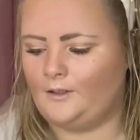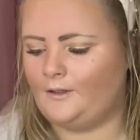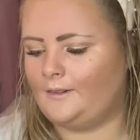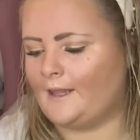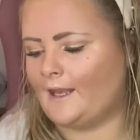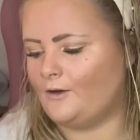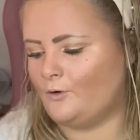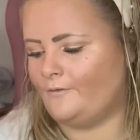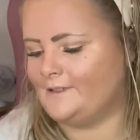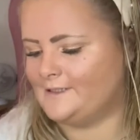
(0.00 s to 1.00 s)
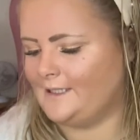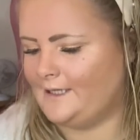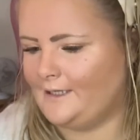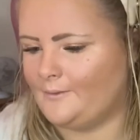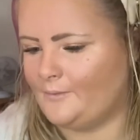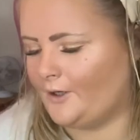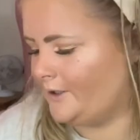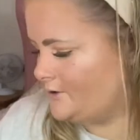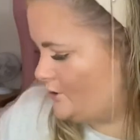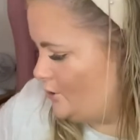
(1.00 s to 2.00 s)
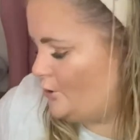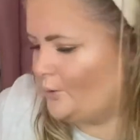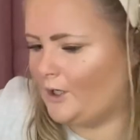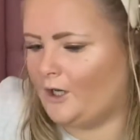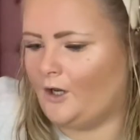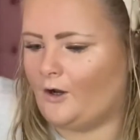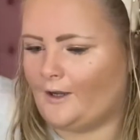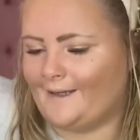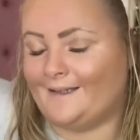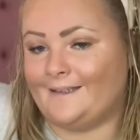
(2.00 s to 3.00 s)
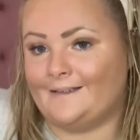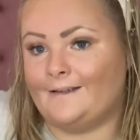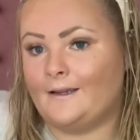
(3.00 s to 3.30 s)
Then obviously I'm going to line